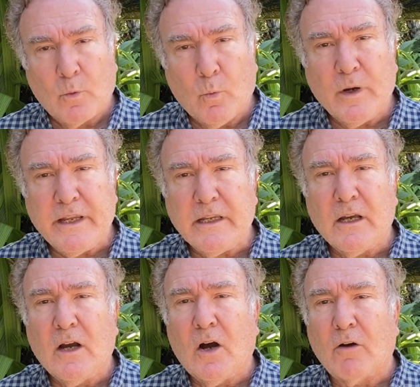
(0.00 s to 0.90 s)
We
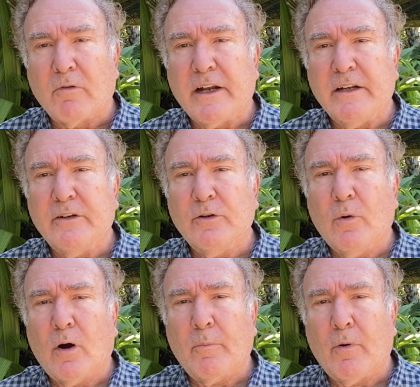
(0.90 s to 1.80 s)
are ready to
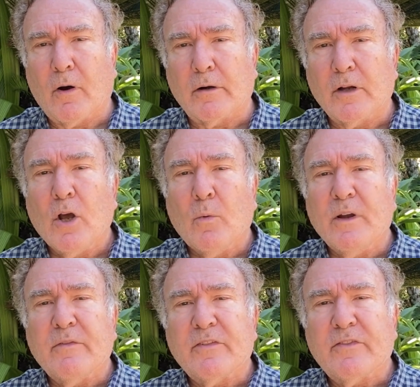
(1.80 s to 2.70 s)
do our part.
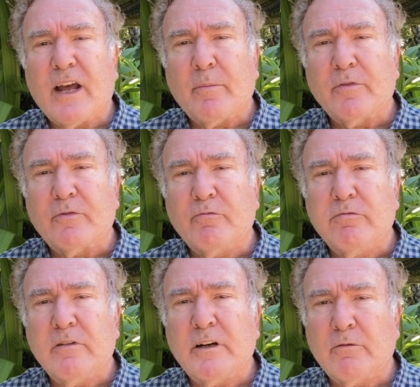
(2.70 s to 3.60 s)
We have established
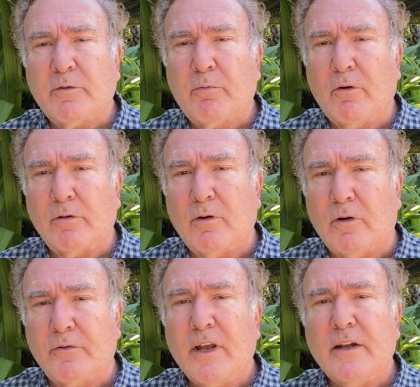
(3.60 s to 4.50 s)
rigorous
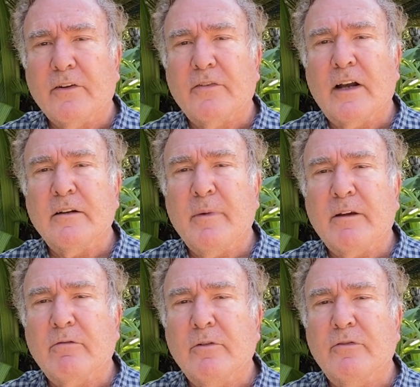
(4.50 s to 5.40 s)
protocols designed to
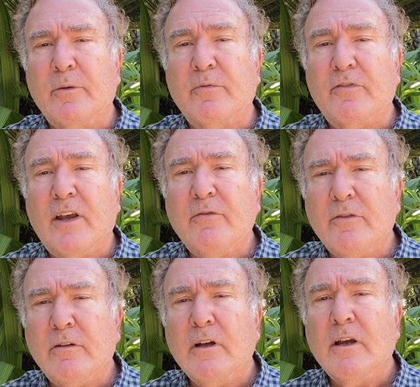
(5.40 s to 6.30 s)
make cruise ships
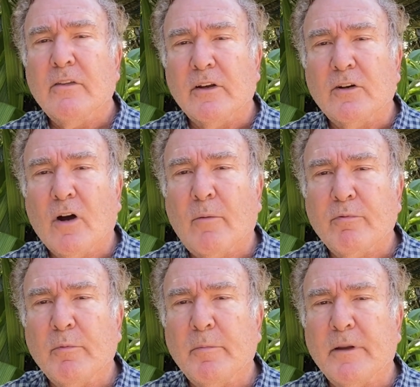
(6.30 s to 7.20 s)
safer than
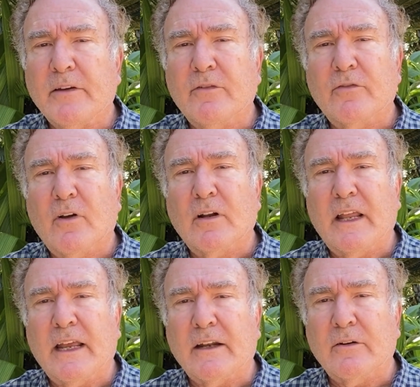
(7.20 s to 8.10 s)
comparable places on
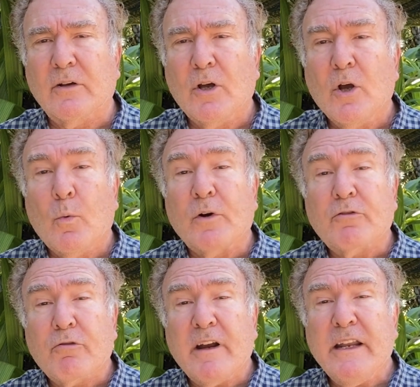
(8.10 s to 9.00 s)
land. We're
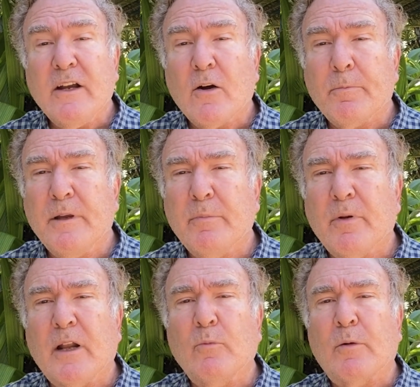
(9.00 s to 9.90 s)
training our
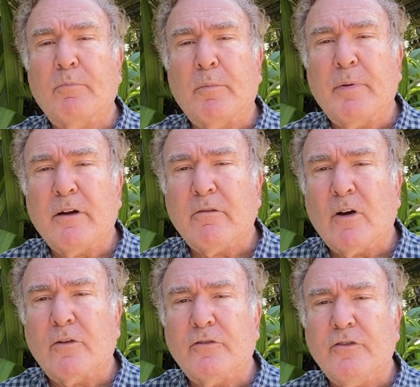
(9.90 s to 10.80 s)
people and we're
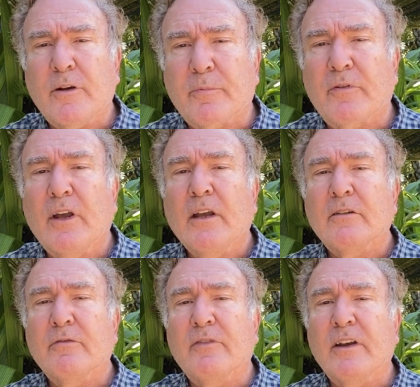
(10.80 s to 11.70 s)
preparing our ships
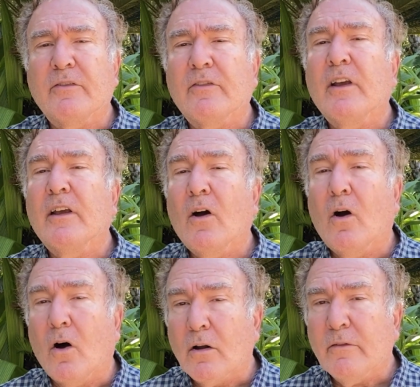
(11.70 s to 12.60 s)
to face
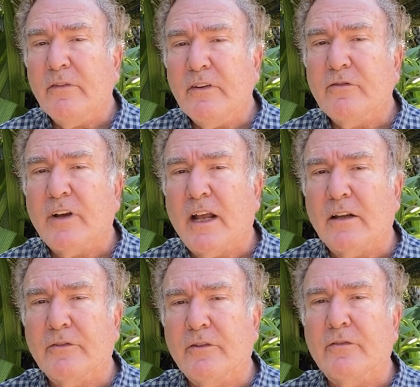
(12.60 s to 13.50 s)
all of these
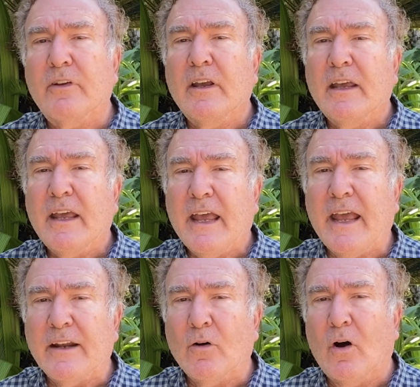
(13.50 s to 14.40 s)
challenges
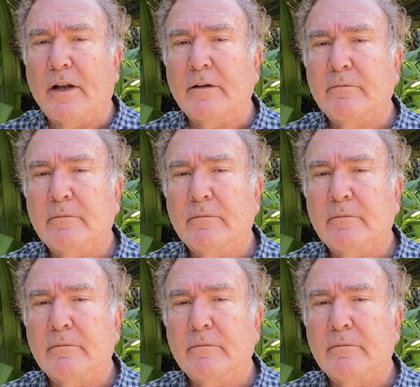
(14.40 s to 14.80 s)
head on.